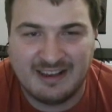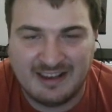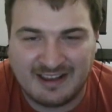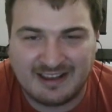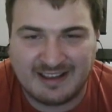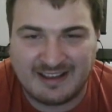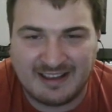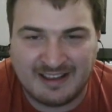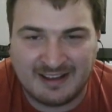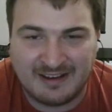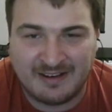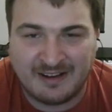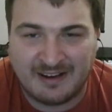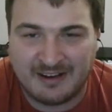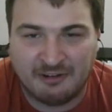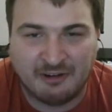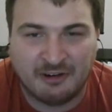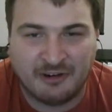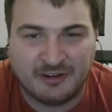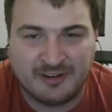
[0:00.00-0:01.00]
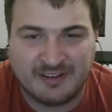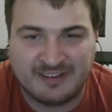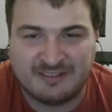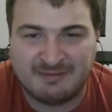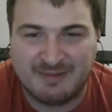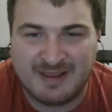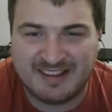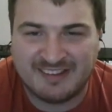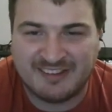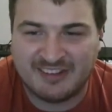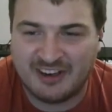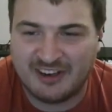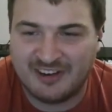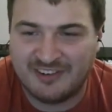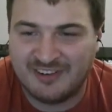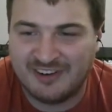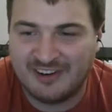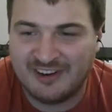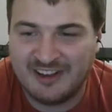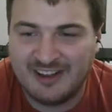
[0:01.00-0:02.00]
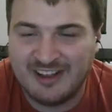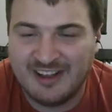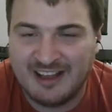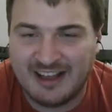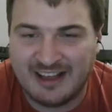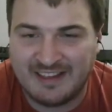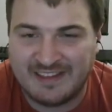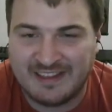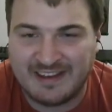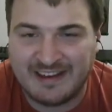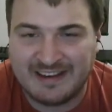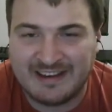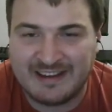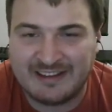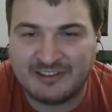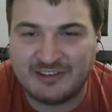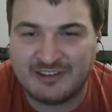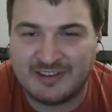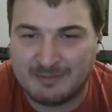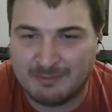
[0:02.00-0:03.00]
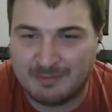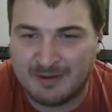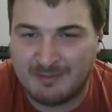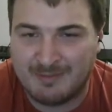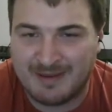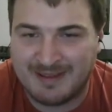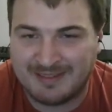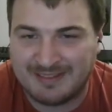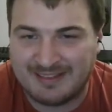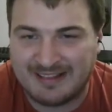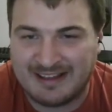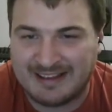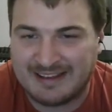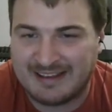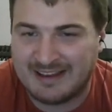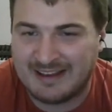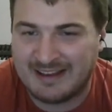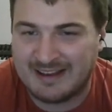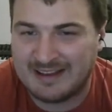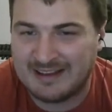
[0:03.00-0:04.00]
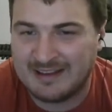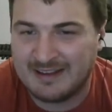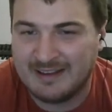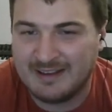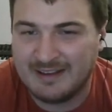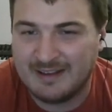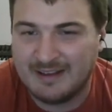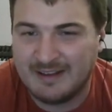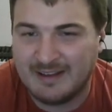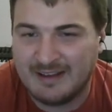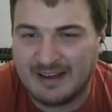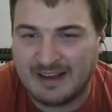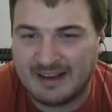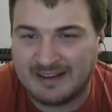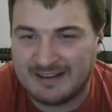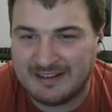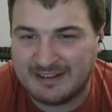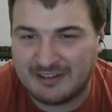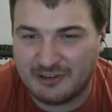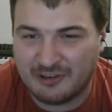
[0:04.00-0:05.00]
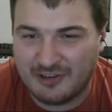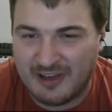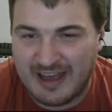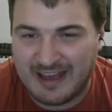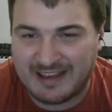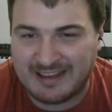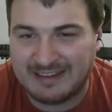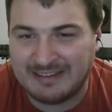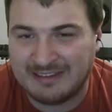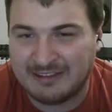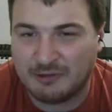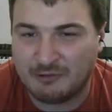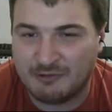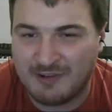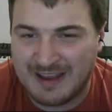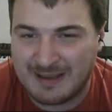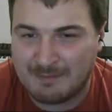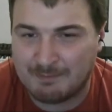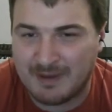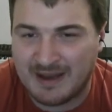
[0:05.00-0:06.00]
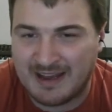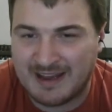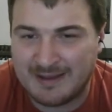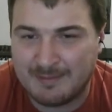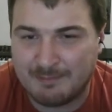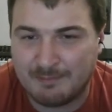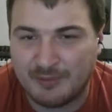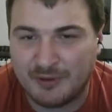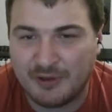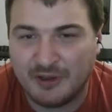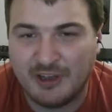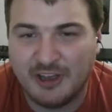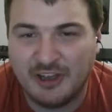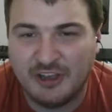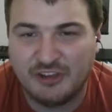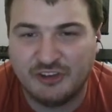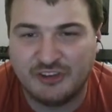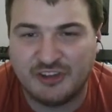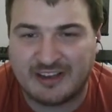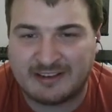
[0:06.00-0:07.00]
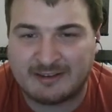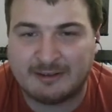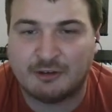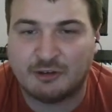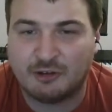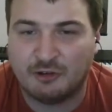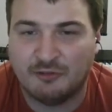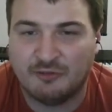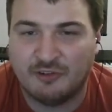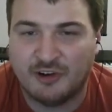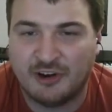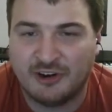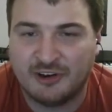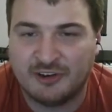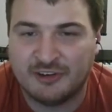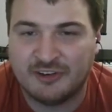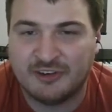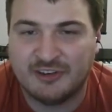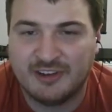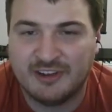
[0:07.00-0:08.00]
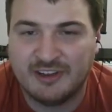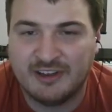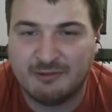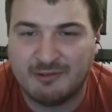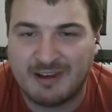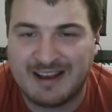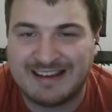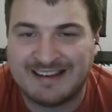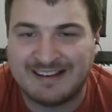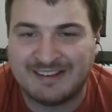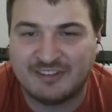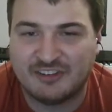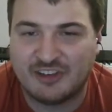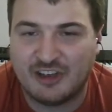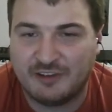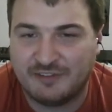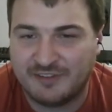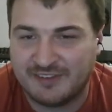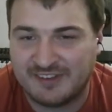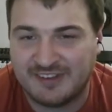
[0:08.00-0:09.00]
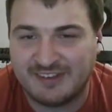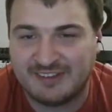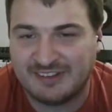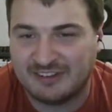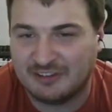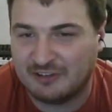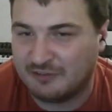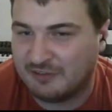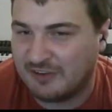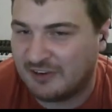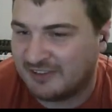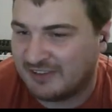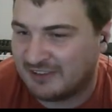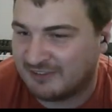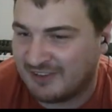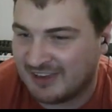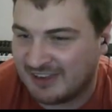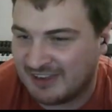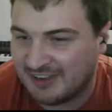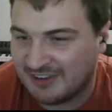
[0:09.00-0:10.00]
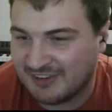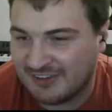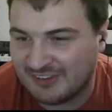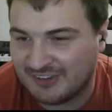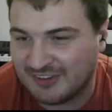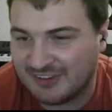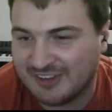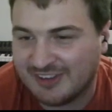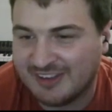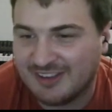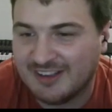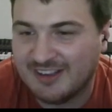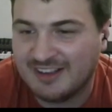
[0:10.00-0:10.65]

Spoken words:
like another space server. And then I need to implement I need to hack into Waypipe so I can convert Wayland surfaces into floating windows.